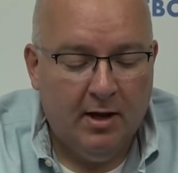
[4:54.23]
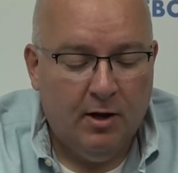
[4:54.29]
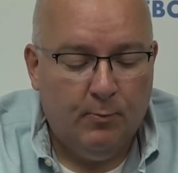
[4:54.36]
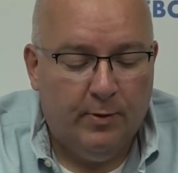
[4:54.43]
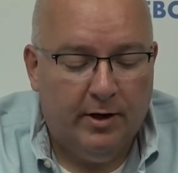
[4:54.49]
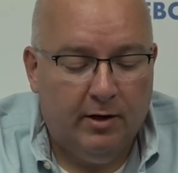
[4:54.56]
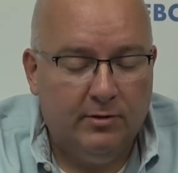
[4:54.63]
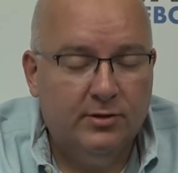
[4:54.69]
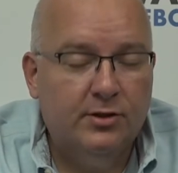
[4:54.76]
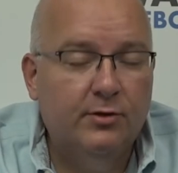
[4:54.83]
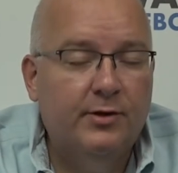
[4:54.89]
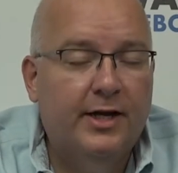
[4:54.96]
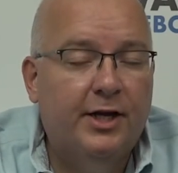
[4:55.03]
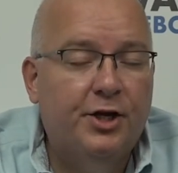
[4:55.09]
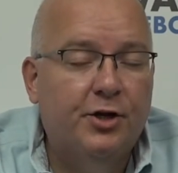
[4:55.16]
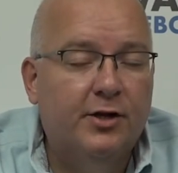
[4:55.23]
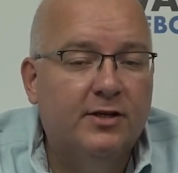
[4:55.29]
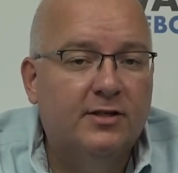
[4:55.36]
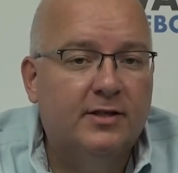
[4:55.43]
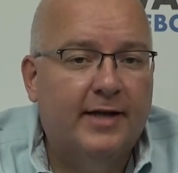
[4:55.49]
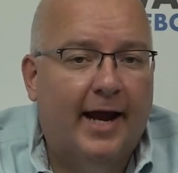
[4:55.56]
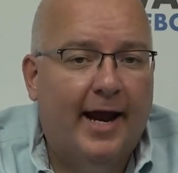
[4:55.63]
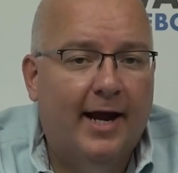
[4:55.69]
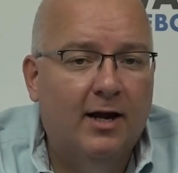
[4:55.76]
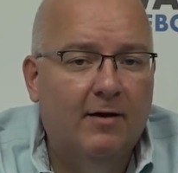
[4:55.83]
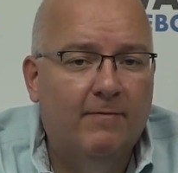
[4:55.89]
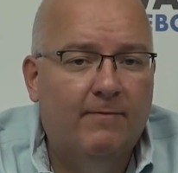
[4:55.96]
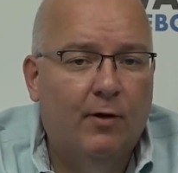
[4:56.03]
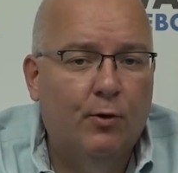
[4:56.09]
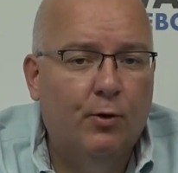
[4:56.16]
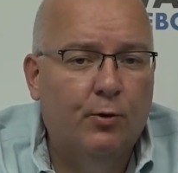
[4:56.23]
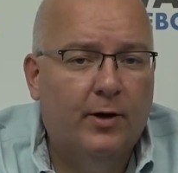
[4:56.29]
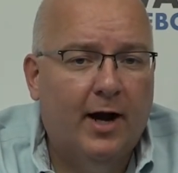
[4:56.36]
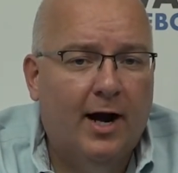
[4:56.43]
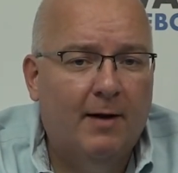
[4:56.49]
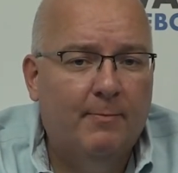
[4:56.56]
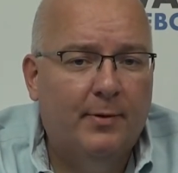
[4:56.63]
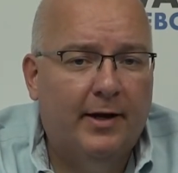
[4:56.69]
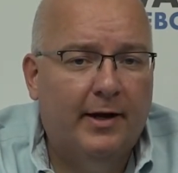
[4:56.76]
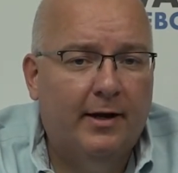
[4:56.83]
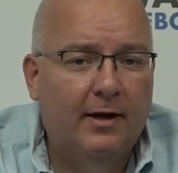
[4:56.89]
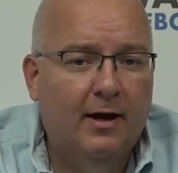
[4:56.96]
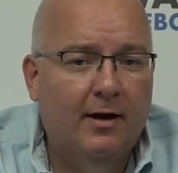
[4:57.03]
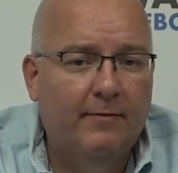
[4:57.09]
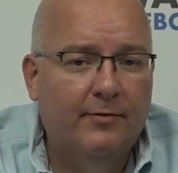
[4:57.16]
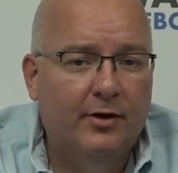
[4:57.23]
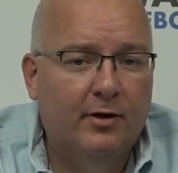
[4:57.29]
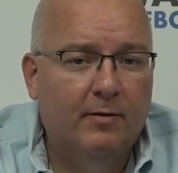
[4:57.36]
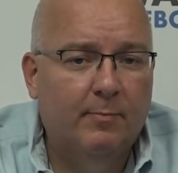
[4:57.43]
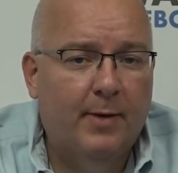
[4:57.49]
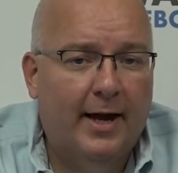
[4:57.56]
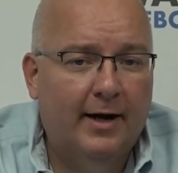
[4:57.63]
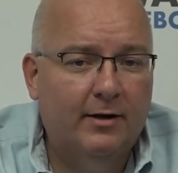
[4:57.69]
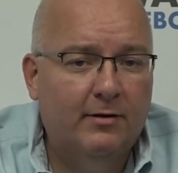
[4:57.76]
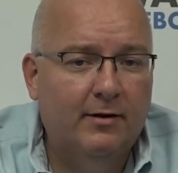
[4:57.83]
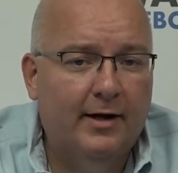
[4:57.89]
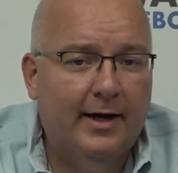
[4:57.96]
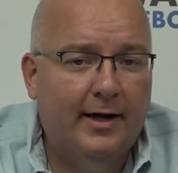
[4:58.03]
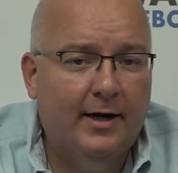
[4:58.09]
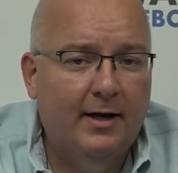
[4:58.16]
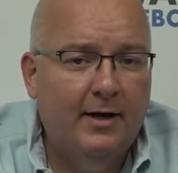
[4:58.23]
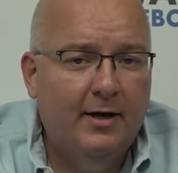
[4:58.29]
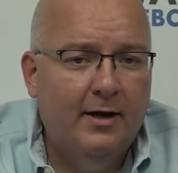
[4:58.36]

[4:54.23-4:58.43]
We'd also need you to scan a photocopy of your pedigree,